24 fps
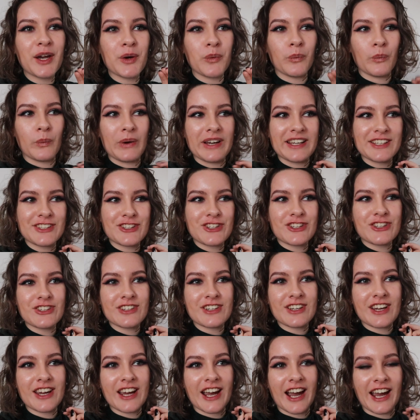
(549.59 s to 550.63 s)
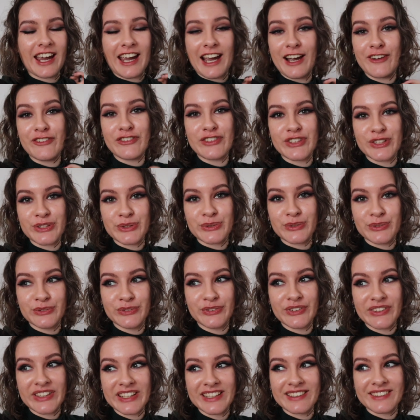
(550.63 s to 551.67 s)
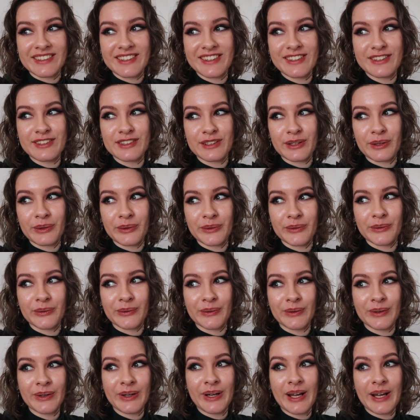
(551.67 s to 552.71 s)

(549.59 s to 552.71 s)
which I have to for this, so